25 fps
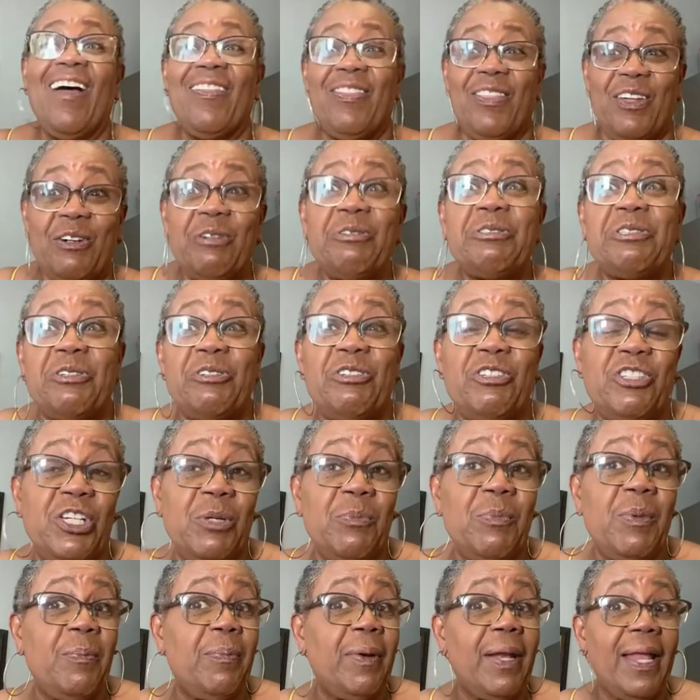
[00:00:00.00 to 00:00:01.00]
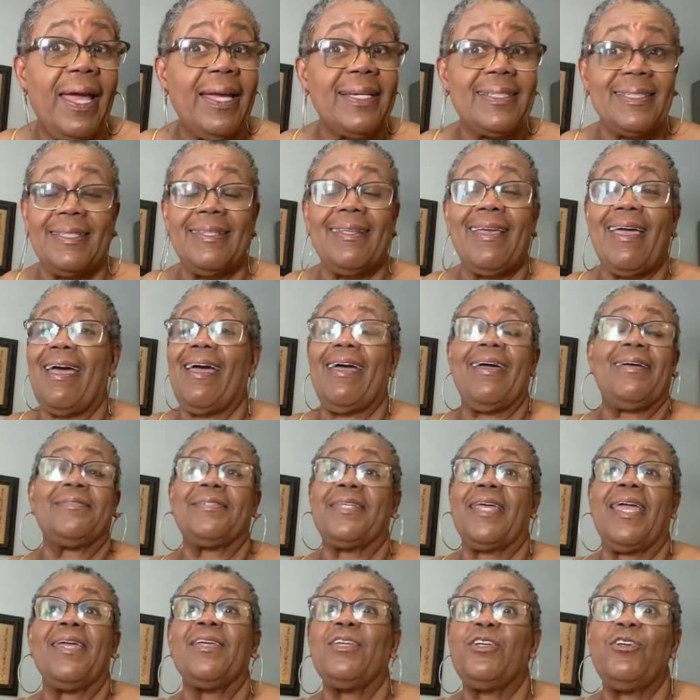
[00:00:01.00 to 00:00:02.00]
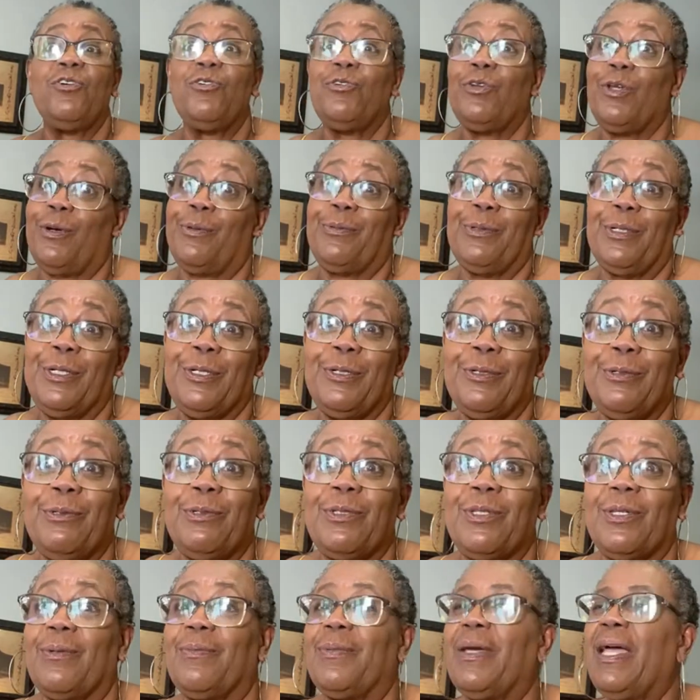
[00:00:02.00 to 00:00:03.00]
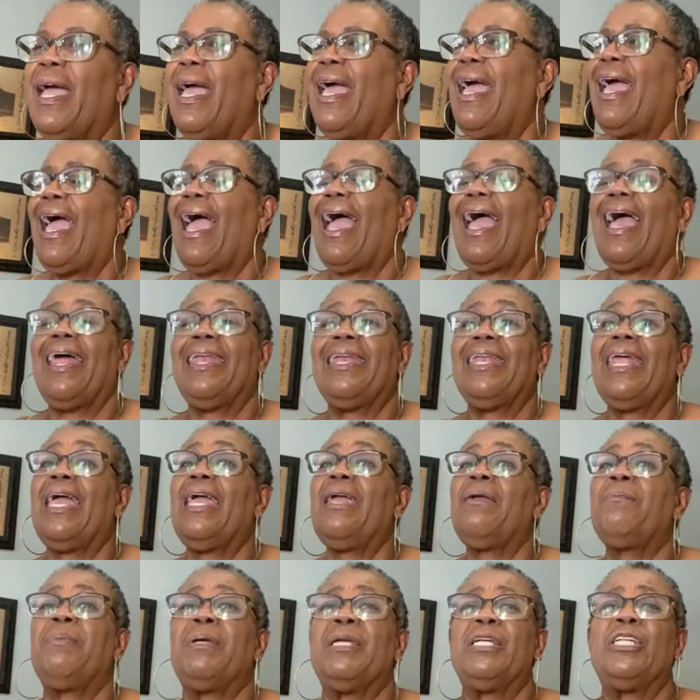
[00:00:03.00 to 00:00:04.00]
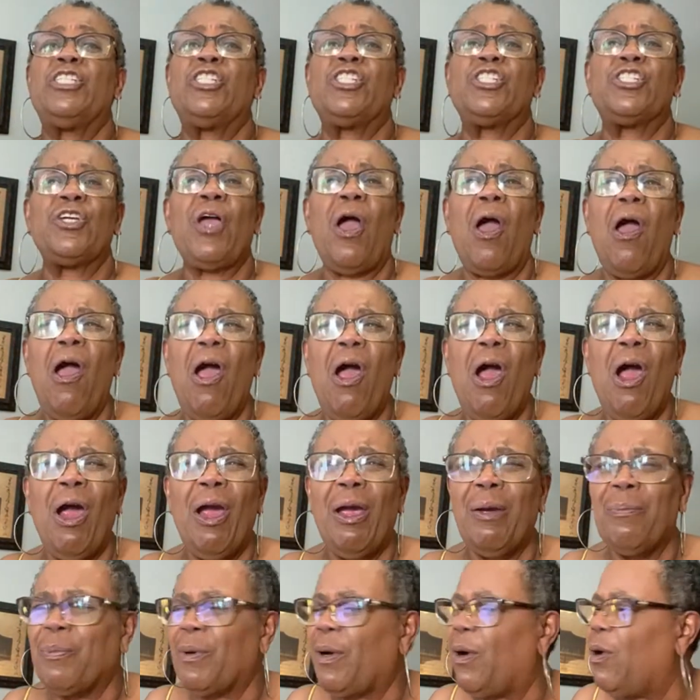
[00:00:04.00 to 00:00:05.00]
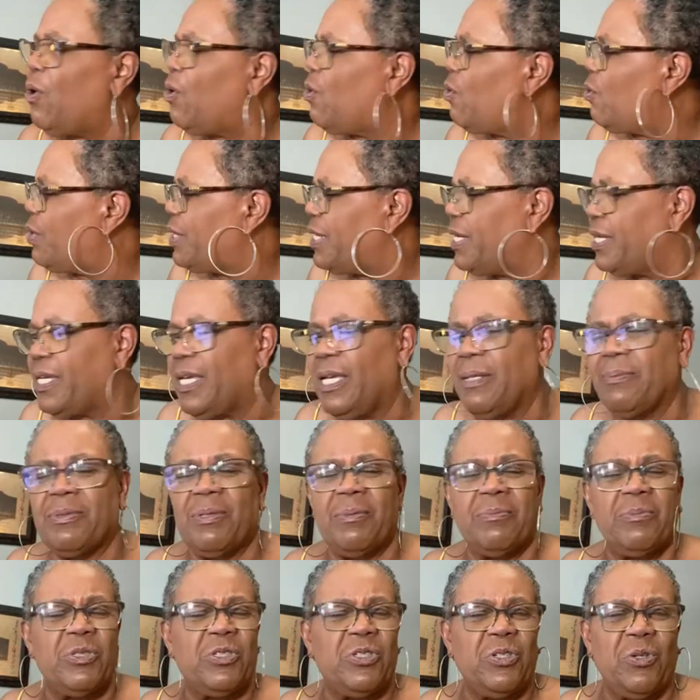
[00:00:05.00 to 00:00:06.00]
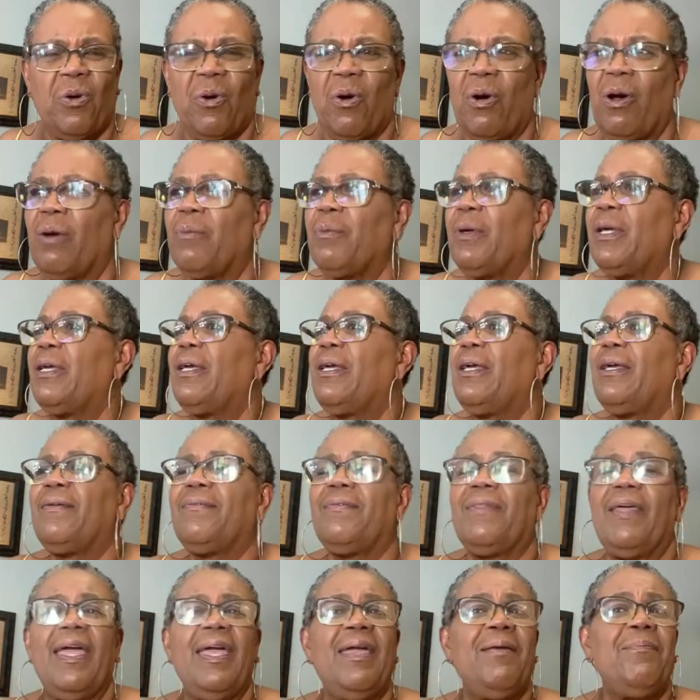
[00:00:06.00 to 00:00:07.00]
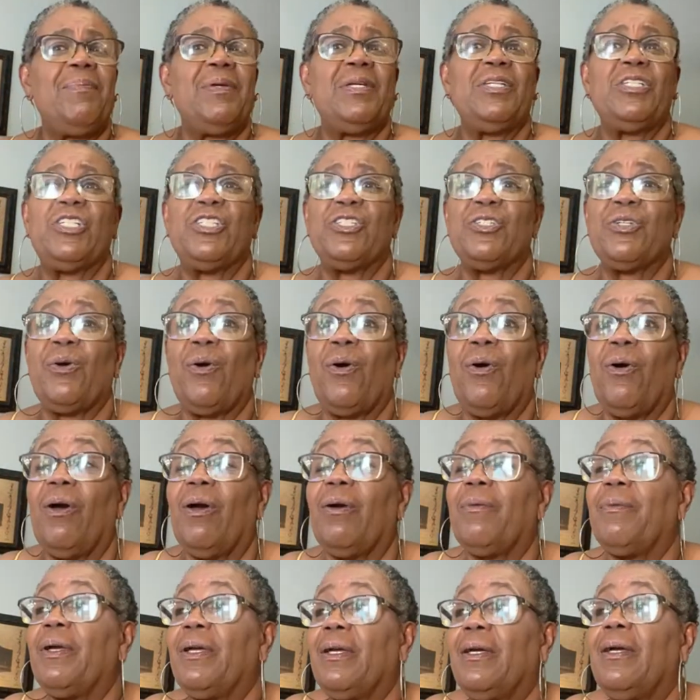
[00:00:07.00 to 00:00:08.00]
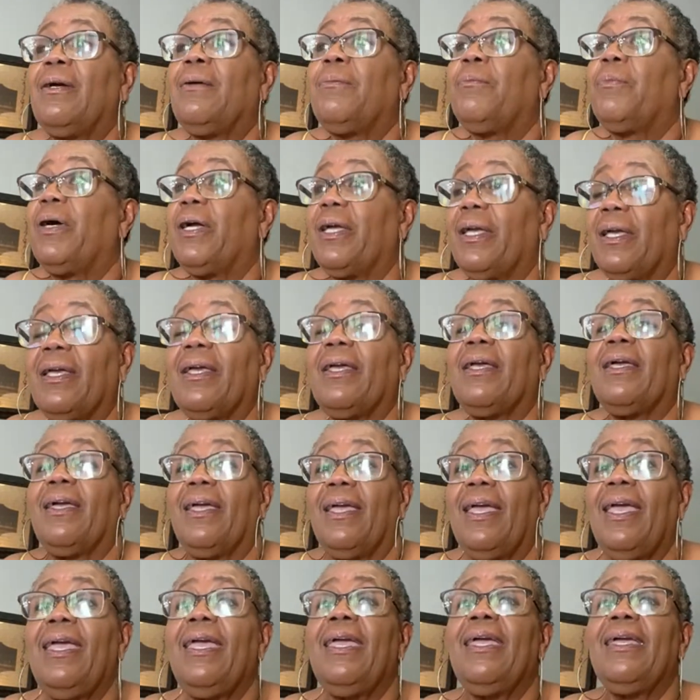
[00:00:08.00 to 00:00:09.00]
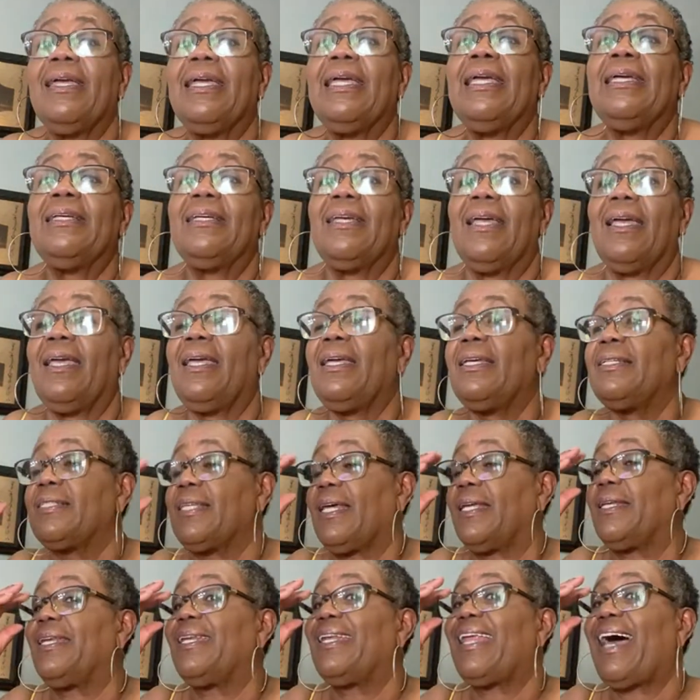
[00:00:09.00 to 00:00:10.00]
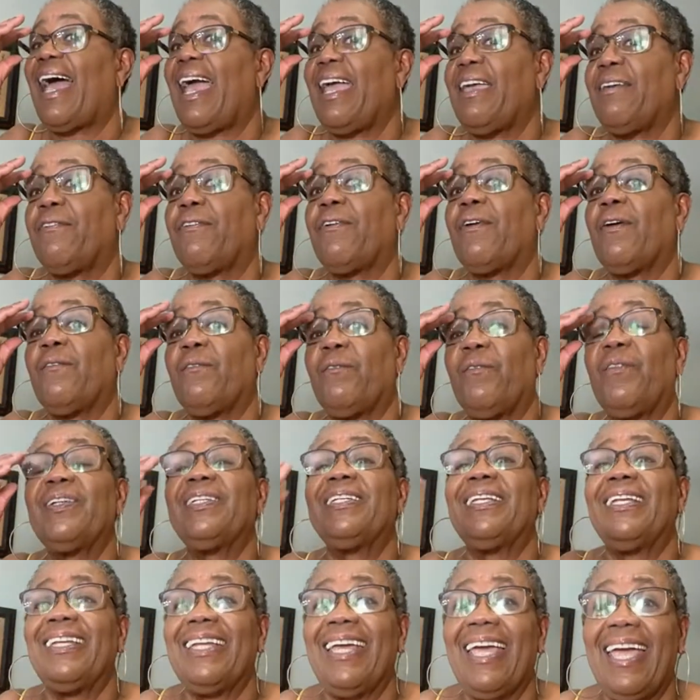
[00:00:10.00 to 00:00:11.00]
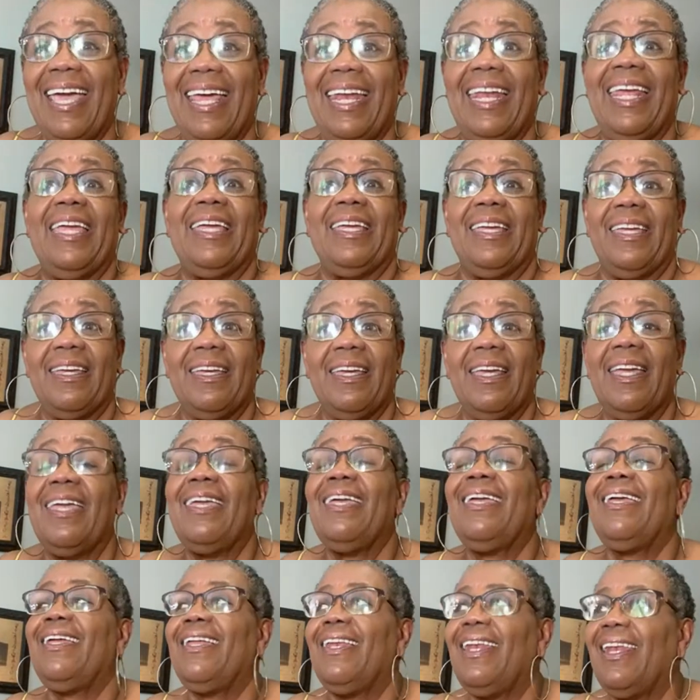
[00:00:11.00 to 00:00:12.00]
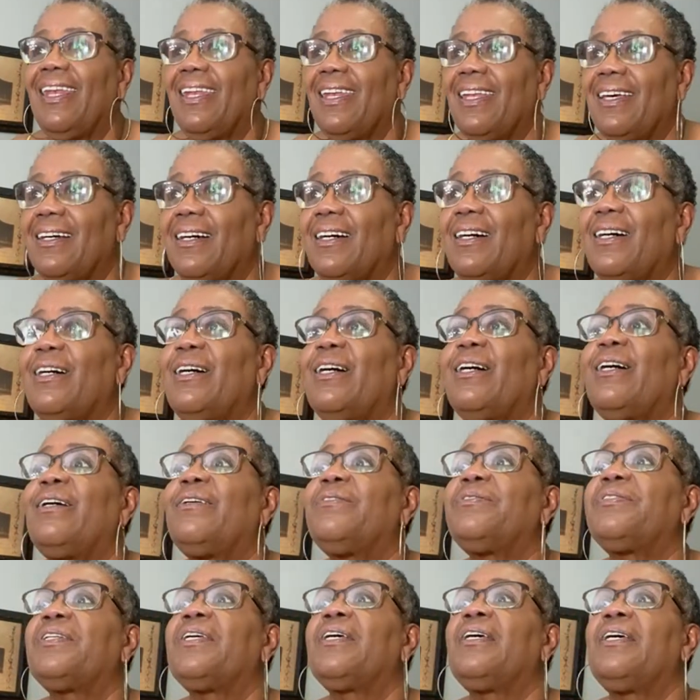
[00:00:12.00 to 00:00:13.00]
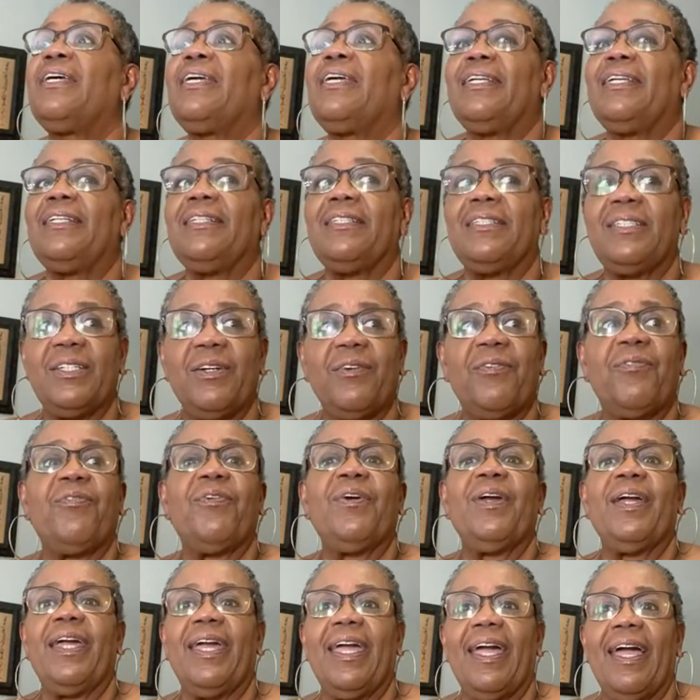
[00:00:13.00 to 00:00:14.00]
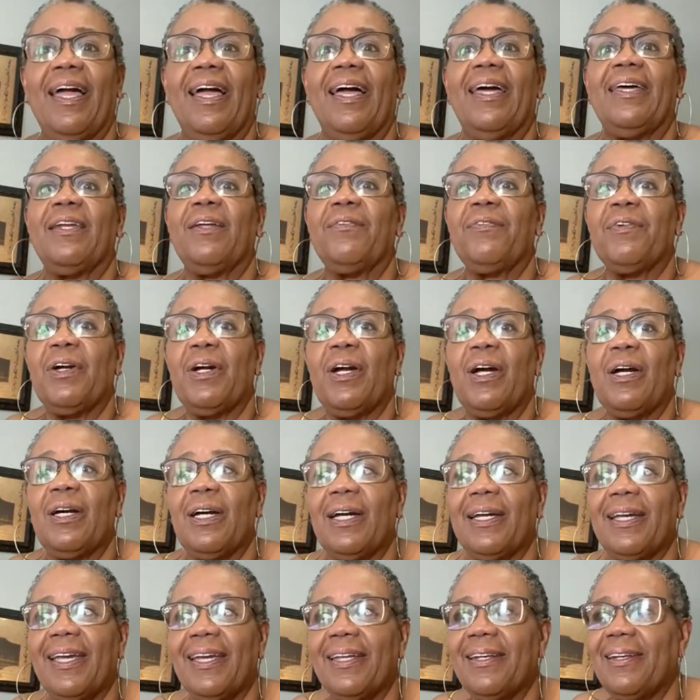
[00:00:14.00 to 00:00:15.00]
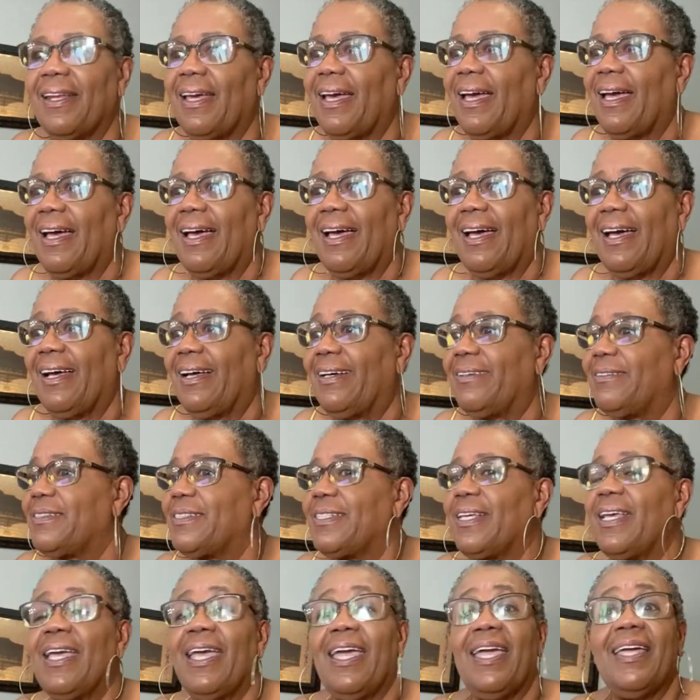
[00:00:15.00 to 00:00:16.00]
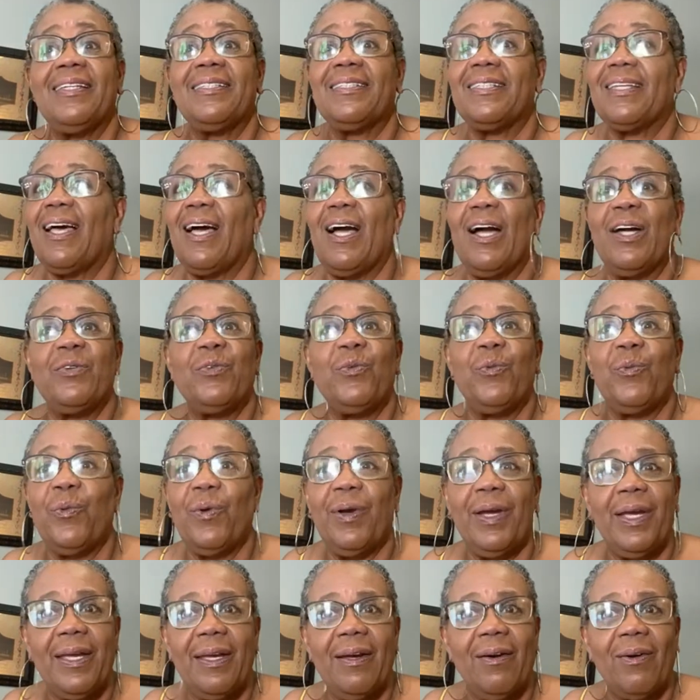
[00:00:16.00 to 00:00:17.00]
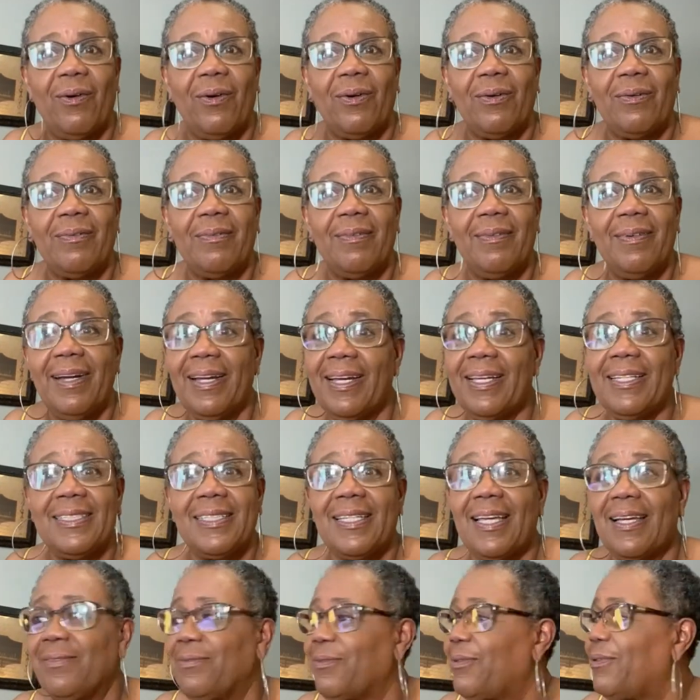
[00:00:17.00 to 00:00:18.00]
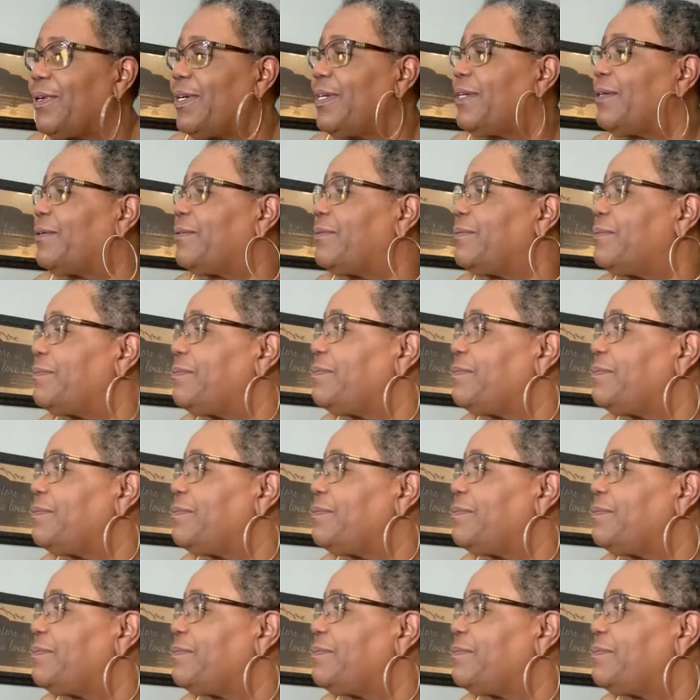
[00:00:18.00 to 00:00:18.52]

Those are Jimmy Black's knives and you don't use them. And they be sharp. Oh, he keeps them sharp. They be sharp. But he, he he's a knife fanatic. He loves different kind of cooking knives. It's unreal. It's unreal.